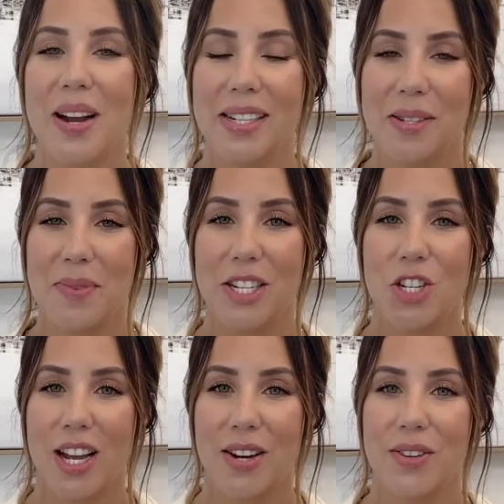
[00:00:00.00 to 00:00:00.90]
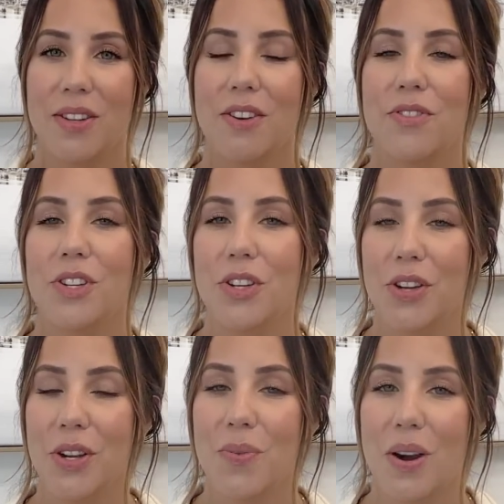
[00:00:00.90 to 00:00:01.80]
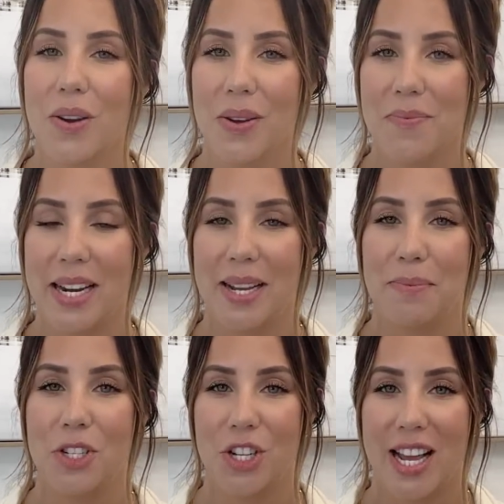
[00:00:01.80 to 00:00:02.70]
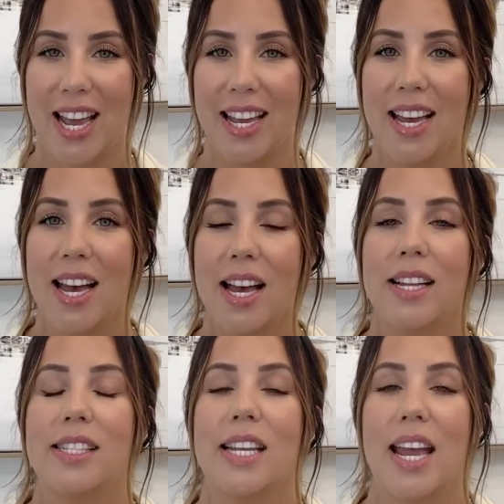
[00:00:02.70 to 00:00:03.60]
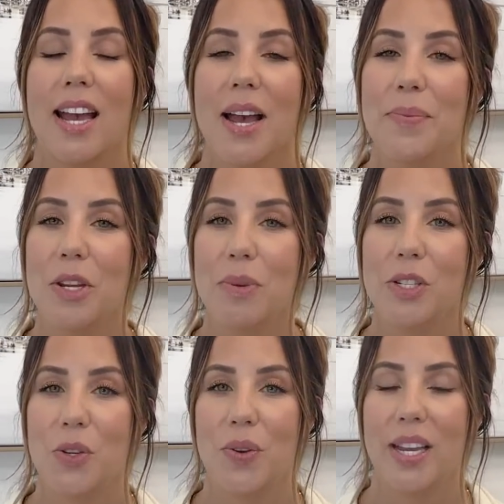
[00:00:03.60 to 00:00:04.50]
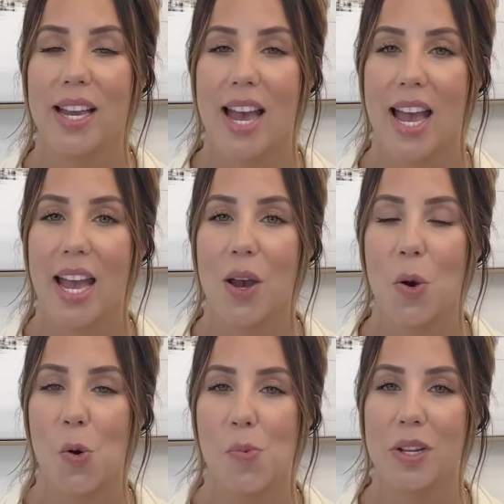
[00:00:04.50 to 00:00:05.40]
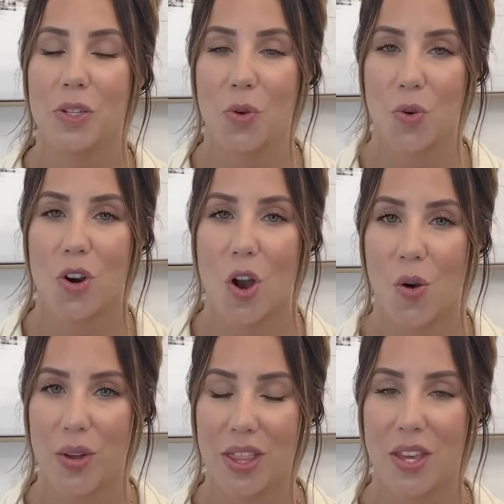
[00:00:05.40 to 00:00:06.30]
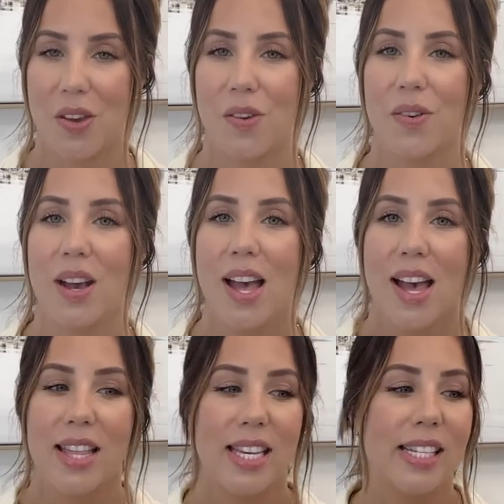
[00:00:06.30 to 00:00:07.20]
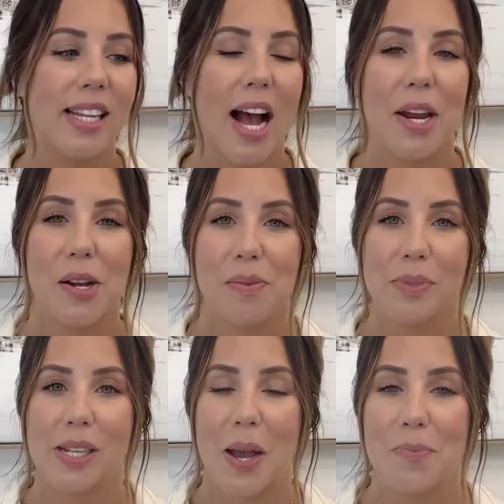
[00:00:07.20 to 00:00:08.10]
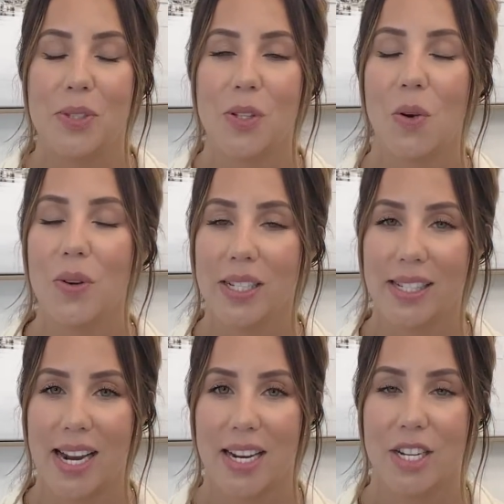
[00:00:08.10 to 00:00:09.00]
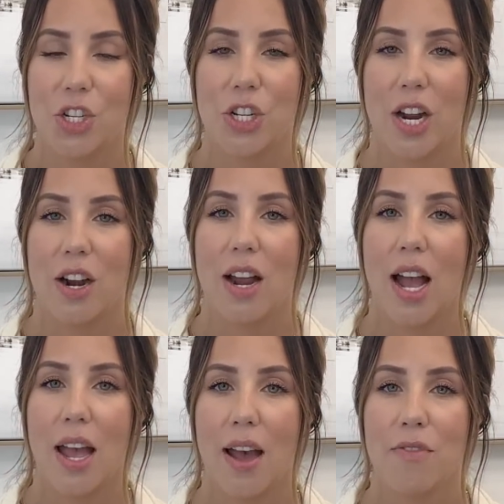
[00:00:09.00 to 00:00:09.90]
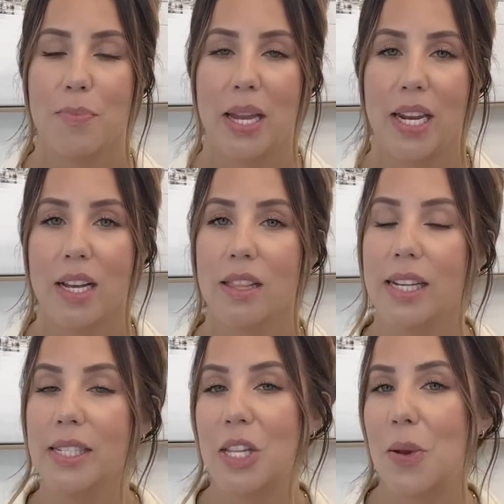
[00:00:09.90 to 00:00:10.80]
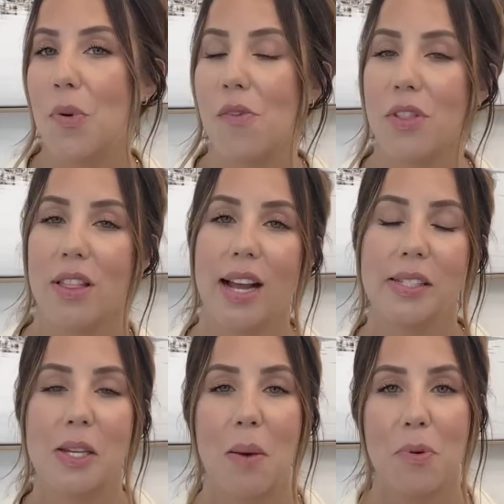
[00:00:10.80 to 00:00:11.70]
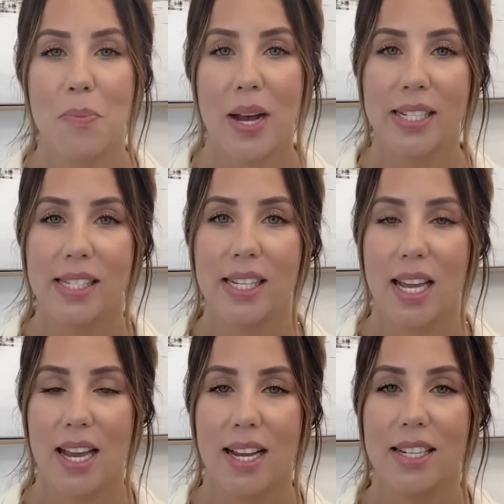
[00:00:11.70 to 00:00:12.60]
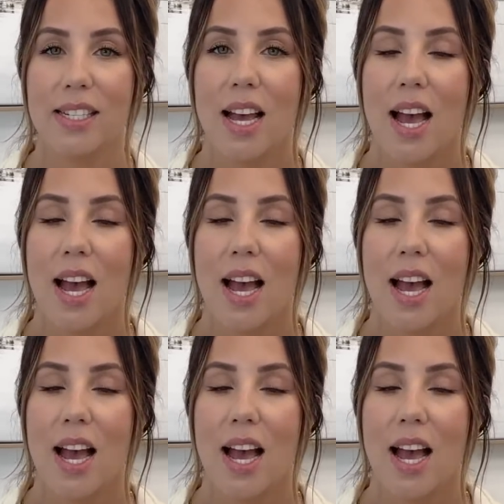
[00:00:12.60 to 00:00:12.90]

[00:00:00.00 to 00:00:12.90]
back to my channel, or if you're new here, welcome. My name's Janae. Today I'm going to be doing a home decor haul with you. These items I'm so excited to share. I have been collecting them over the last couple months and